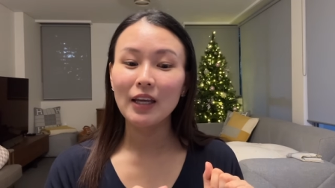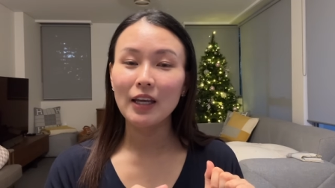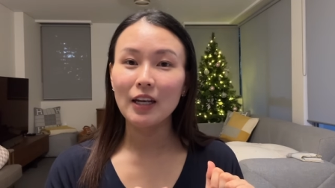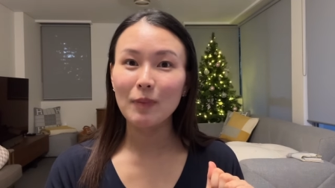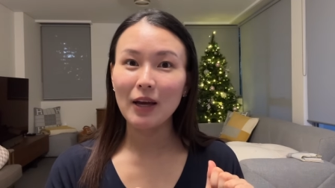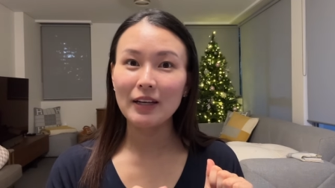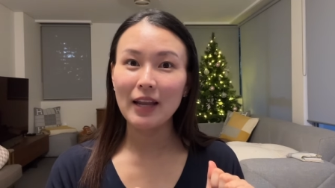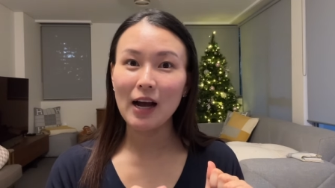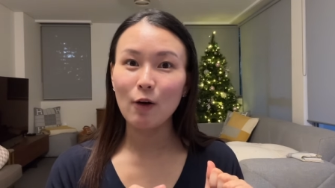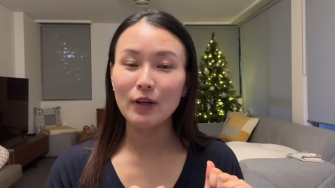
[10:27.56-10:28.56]
in about an
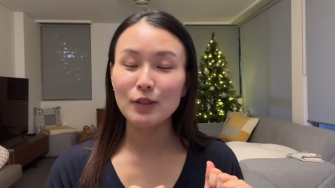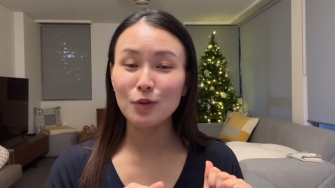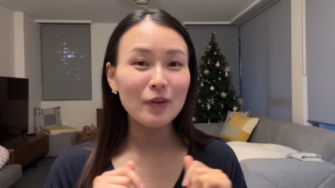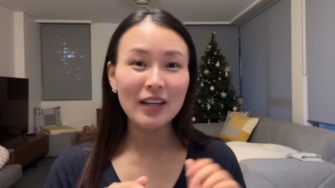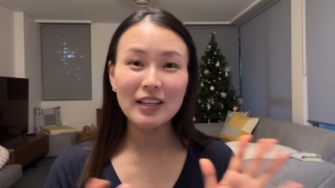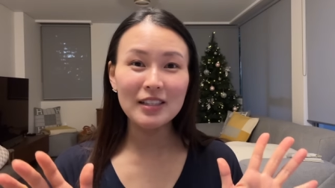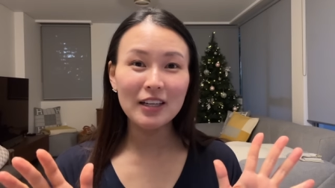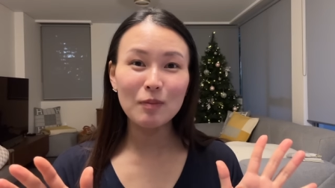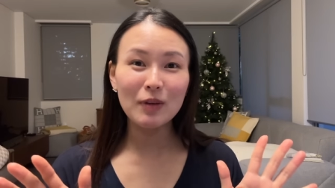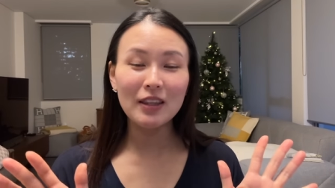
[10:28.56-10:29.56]
hour. So that is
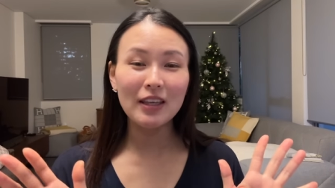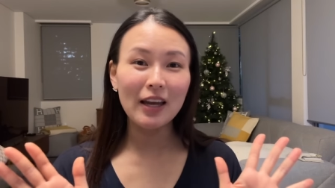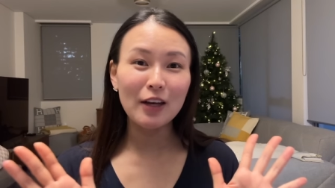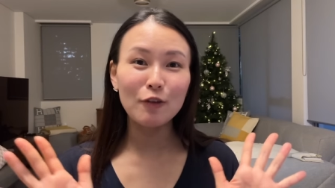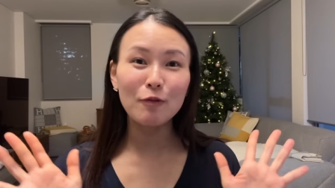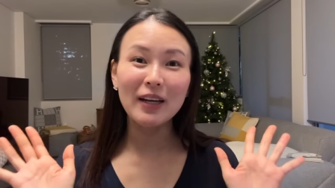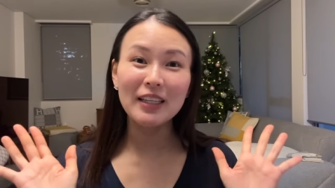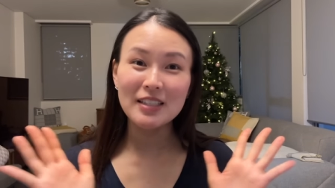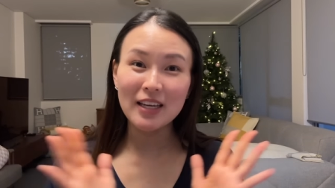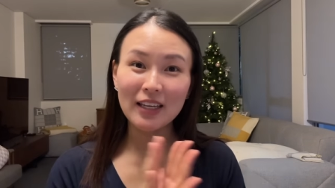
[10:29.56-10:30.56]
going to be the end of my
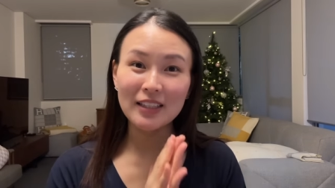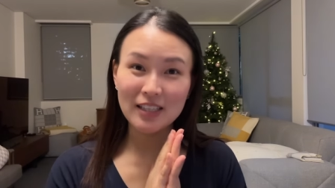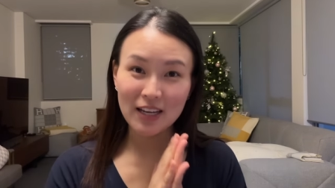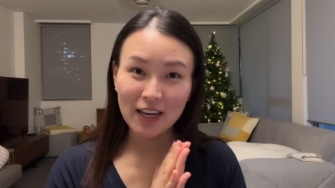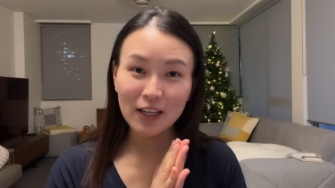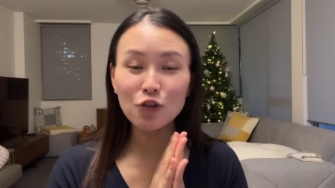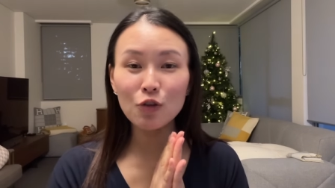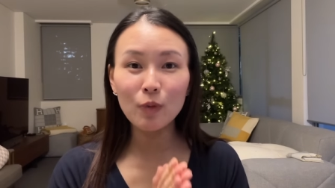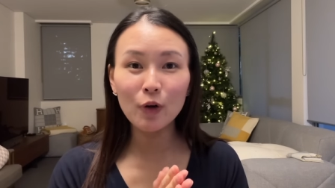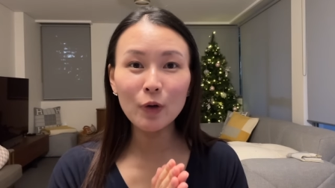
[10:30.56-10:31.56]
day today.
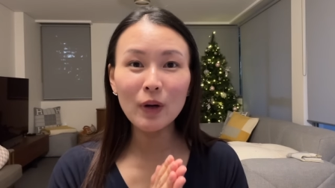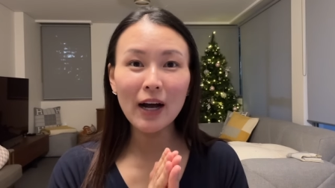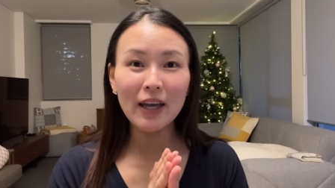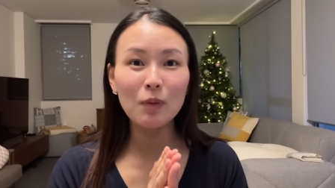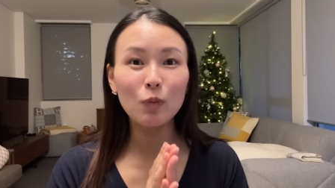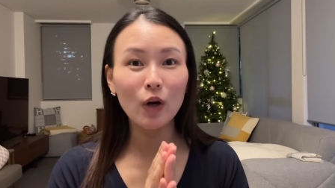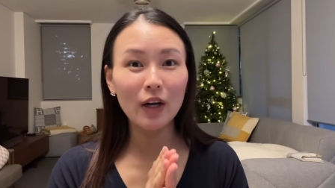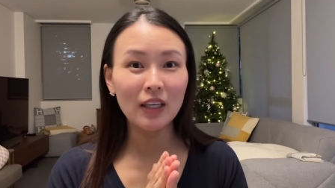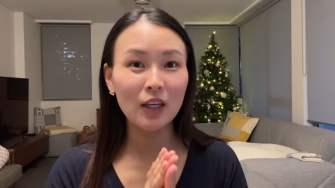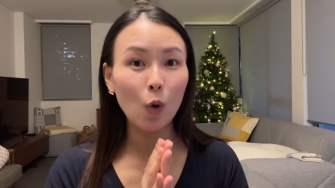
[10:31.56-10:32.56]
Tomorrow I am
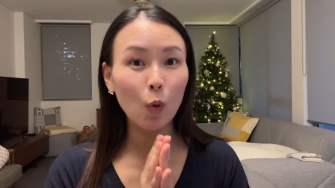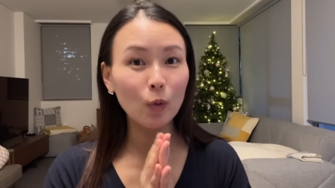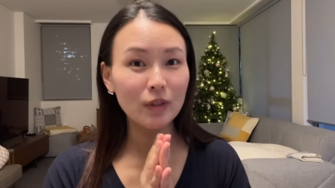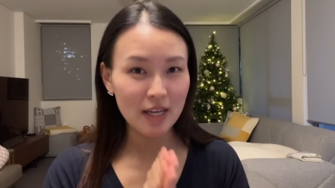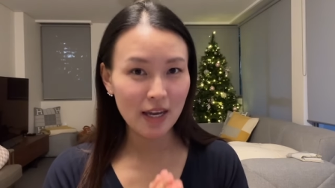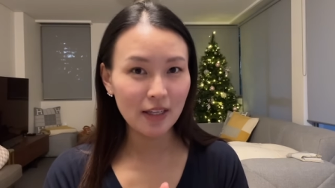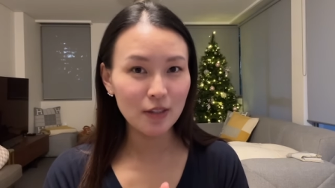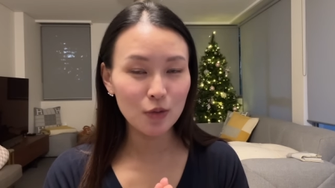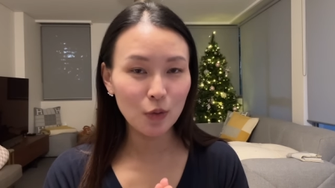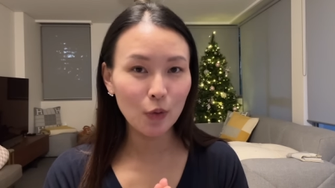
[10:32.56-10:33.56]
working all day,
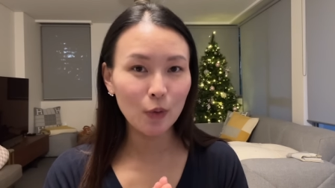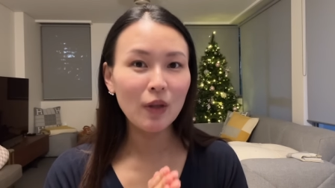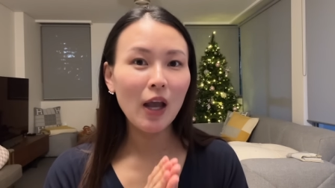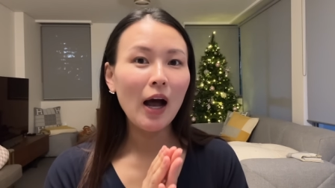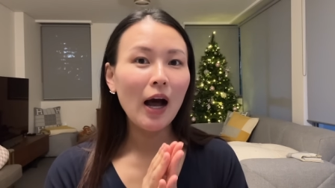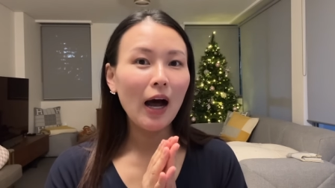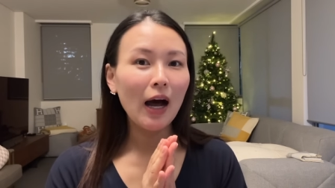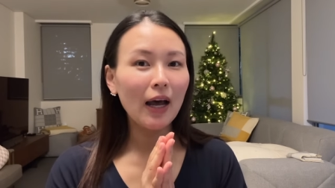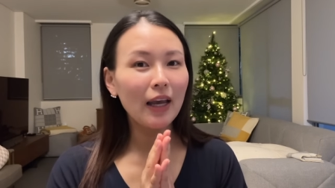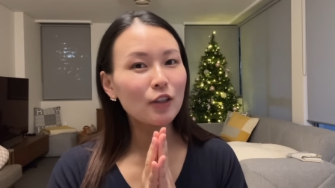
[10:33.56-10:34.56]
so
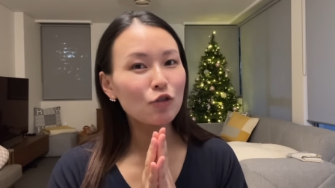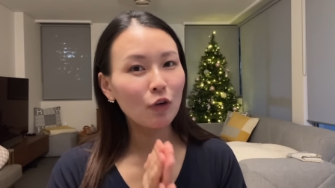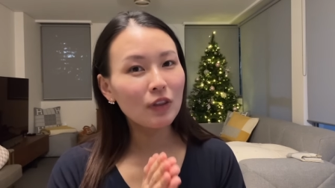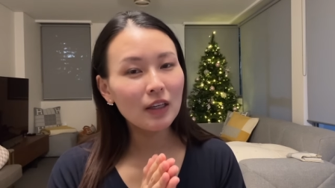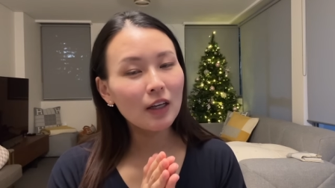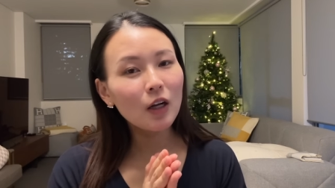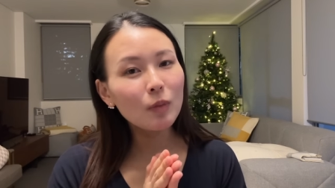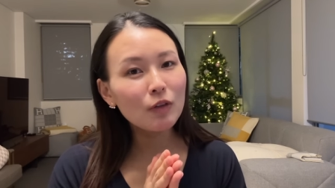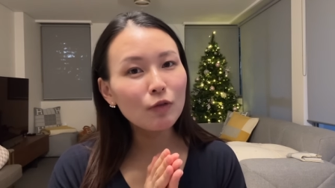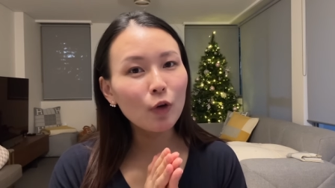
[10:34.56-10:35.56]
I don't think I'll
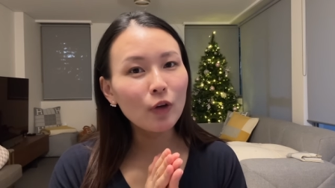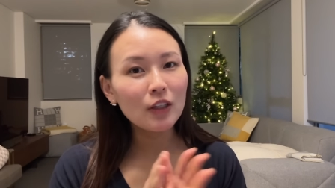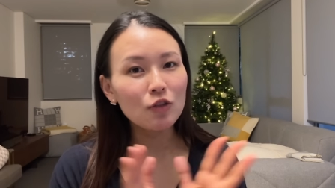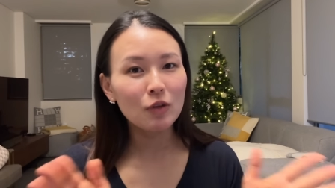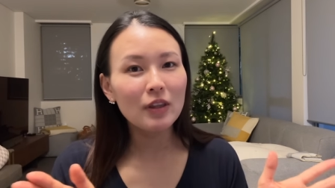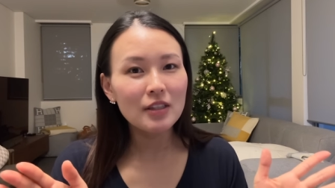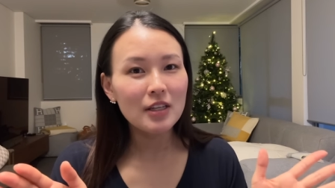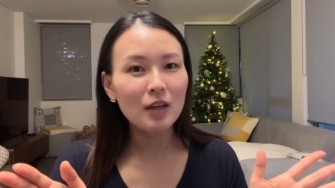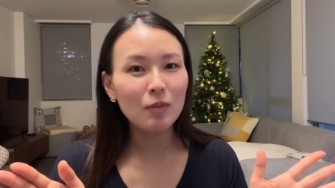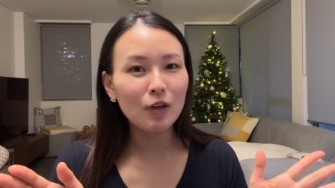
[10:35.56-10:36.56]
be vlogging during the
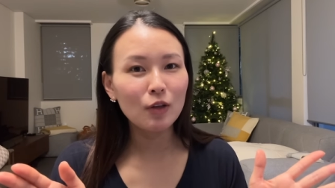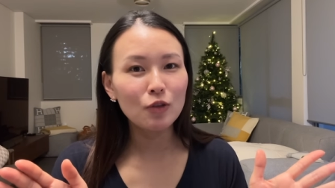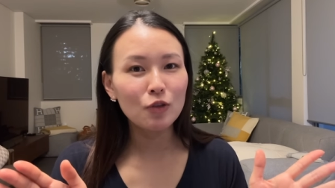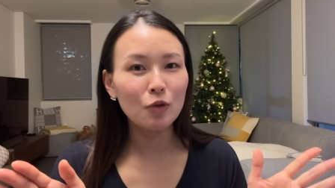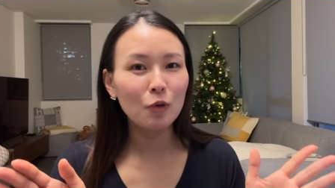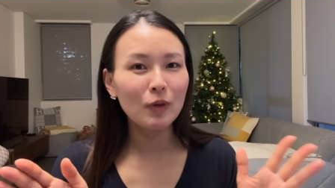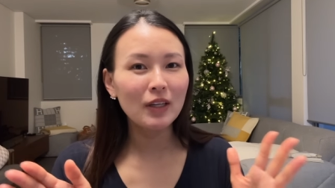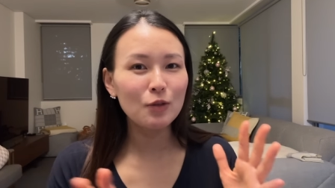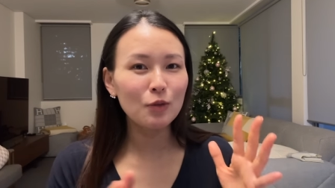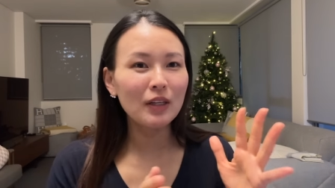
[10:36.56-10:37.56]
day because you already
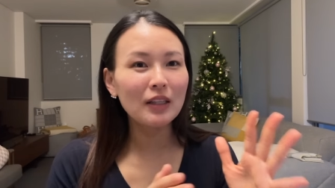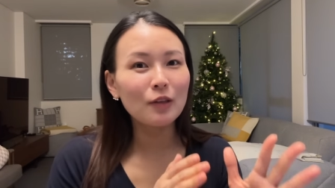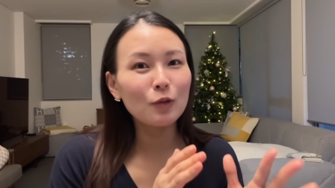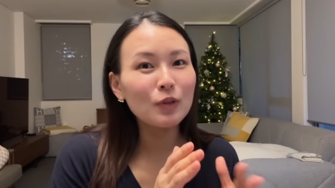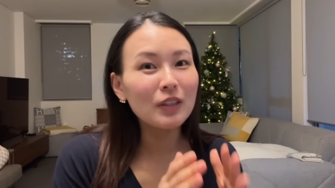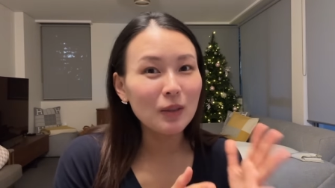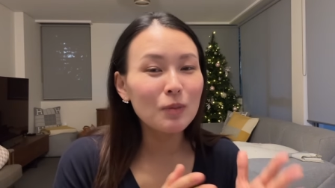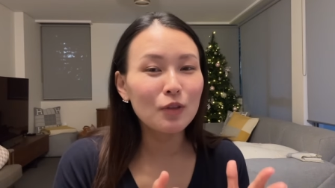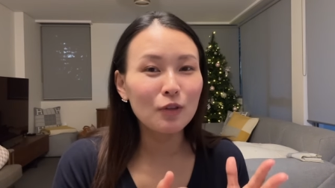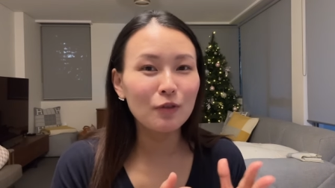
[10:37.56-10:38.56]
saw a little
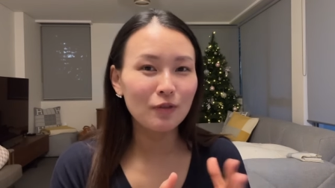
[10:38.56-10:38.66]
glimpse of